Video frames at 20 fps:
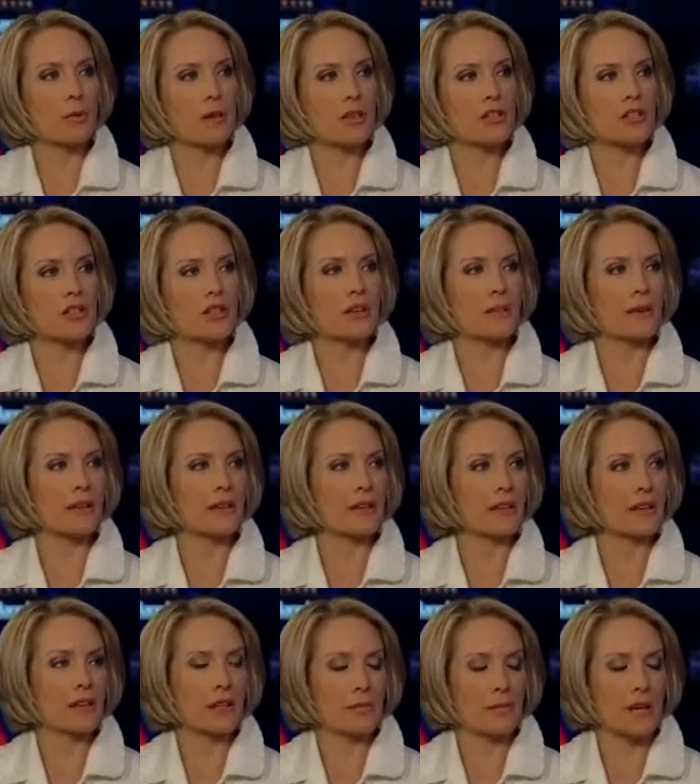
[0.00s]
You mentioned that
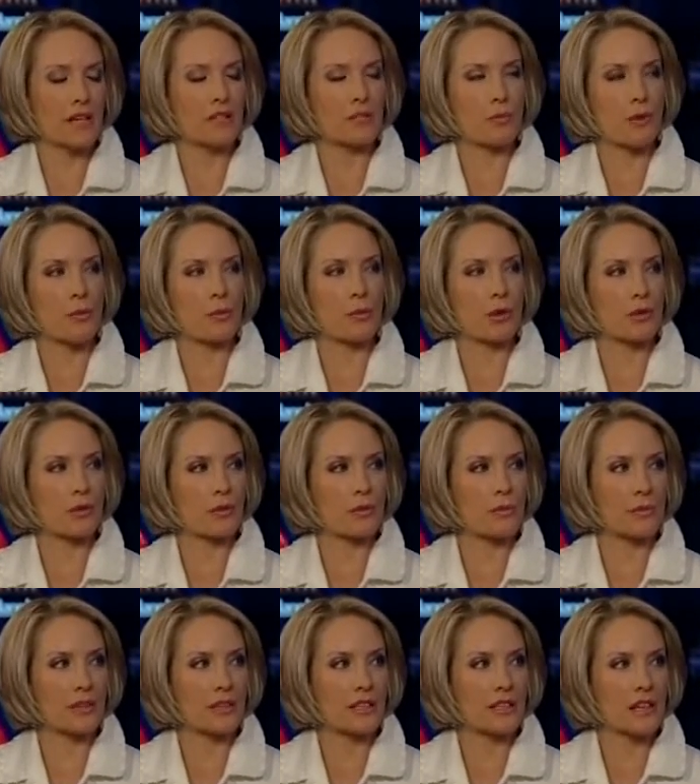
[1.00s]
he raised $1.3
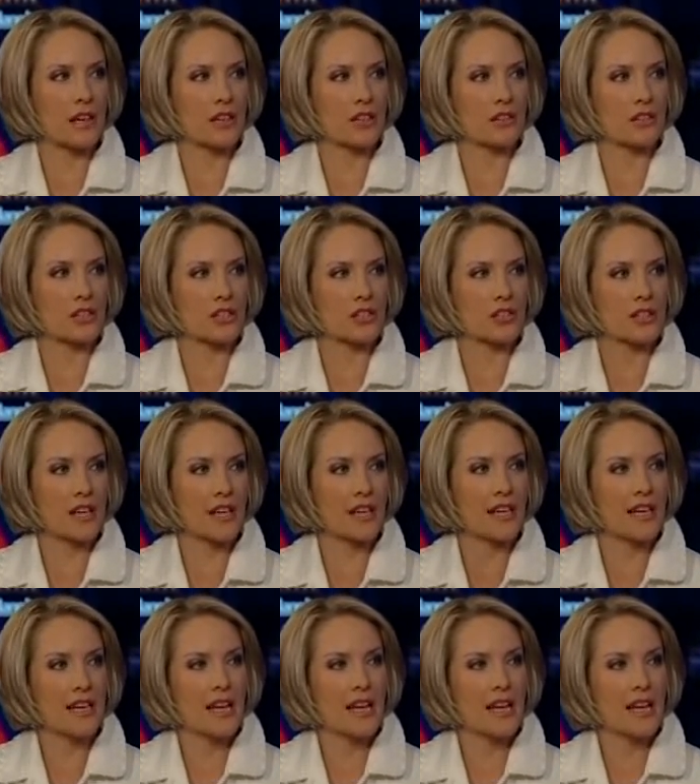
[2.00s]
million yesterday.